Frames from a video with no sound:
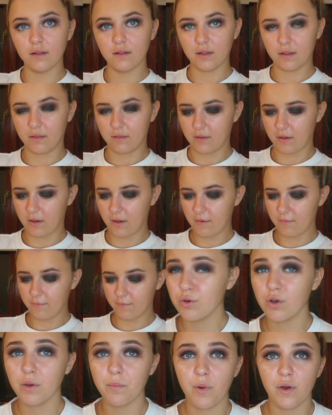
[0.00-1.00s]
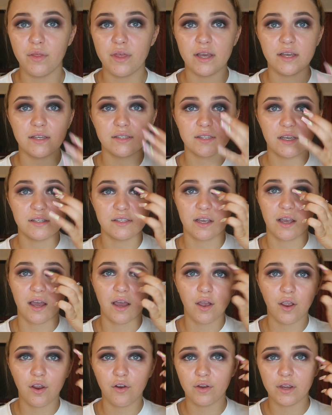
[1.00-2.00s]
like that. You can put this as a
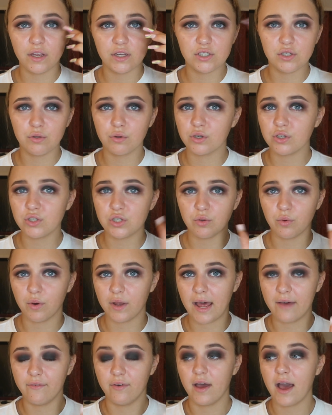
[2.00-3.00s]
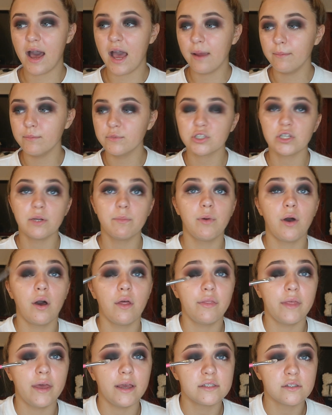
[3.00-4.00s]
cut crease, you can do whatever. I'm just gonna
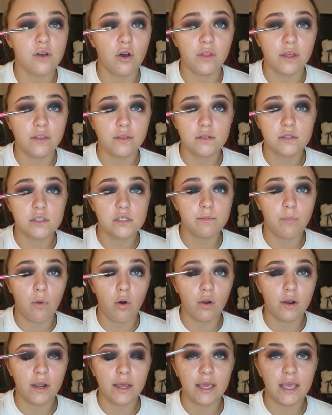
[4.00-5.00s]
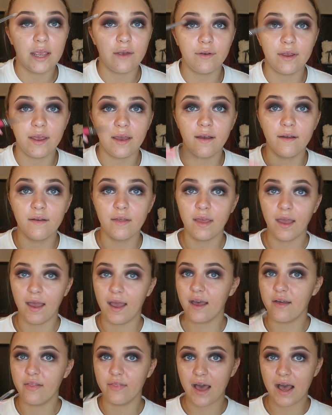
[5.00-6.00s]
put this on like the spotlight area,
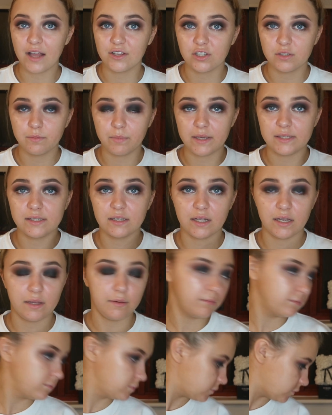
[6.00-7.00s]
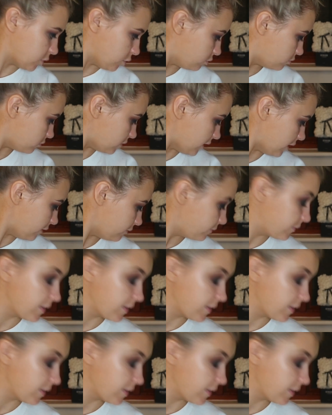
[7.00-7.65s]
and that just basically, oh hello,